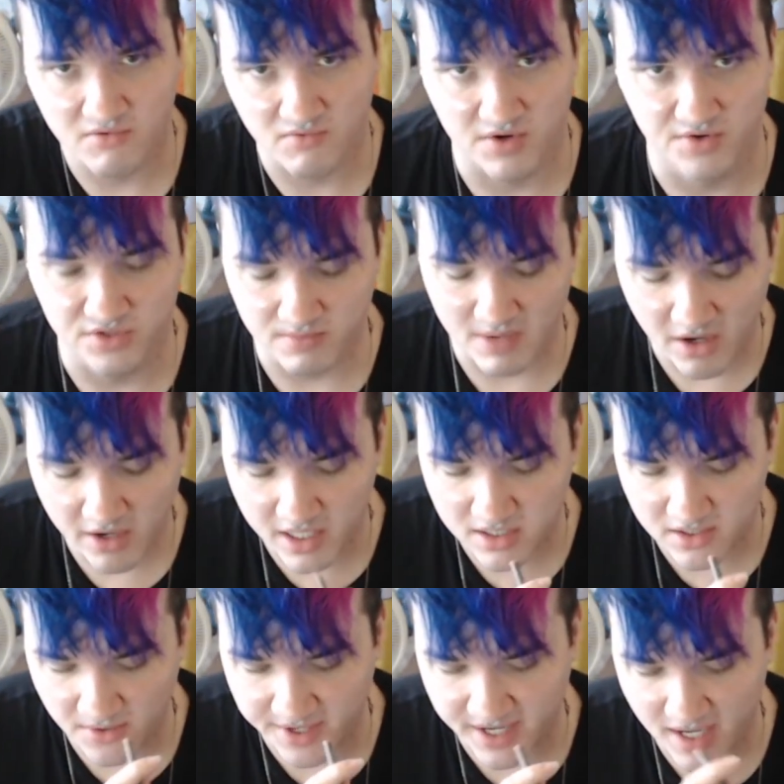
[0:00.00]
of rosemary,
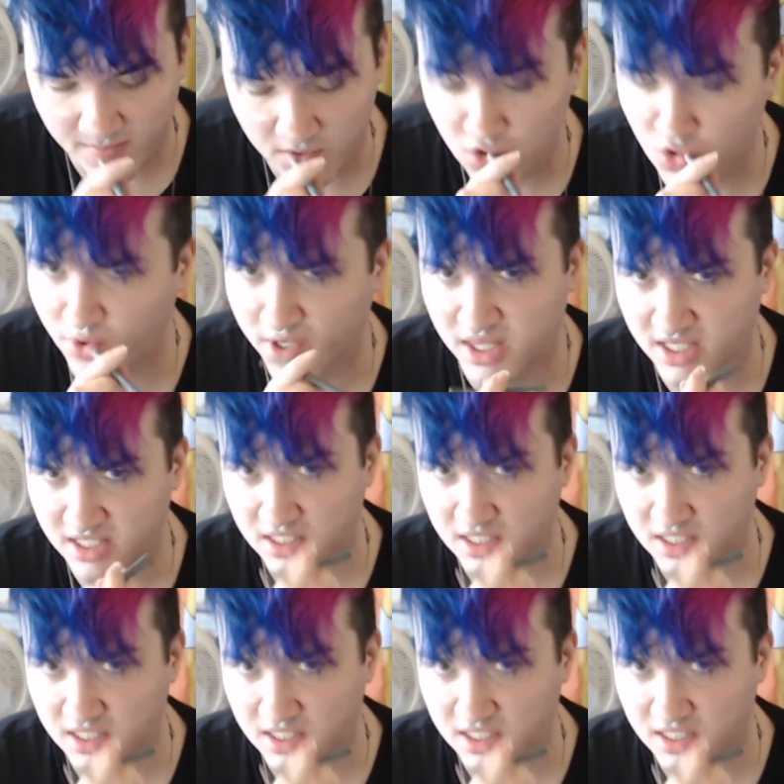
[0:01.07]
so I'm enjoying this a